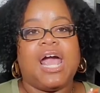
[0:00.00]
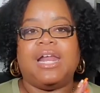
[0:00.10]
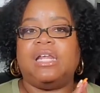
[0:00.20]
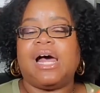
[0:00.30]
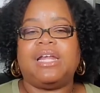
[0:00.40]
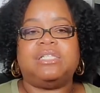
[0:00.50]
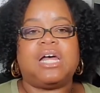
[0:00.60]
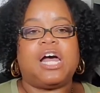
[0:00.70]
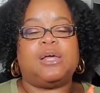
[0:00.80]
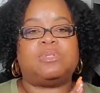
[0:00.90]
And a lot of
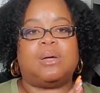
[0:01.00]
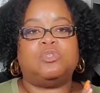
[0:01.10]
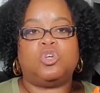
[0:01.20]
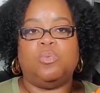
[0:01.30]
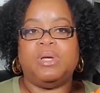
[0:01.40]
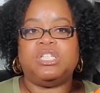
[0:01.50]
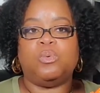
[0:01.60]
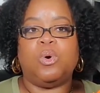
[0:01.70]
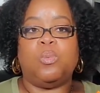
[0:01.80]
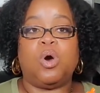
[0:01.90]
times I'm so busy
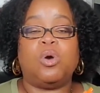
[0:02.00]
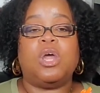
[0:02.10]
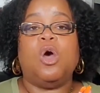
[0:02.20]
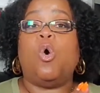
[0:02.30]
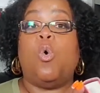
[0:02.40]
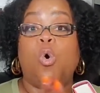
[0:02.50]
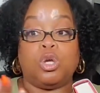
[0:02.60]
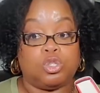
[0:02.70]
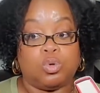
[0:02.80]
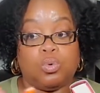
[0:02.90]
with work or
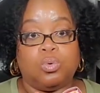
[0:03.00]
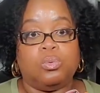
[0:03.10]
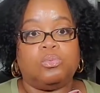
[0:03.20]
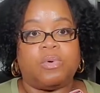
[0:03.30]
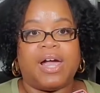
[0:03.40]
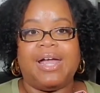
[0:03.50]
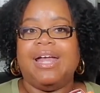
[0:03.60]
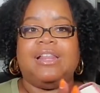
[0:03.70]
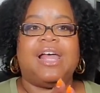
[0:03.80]
school, right,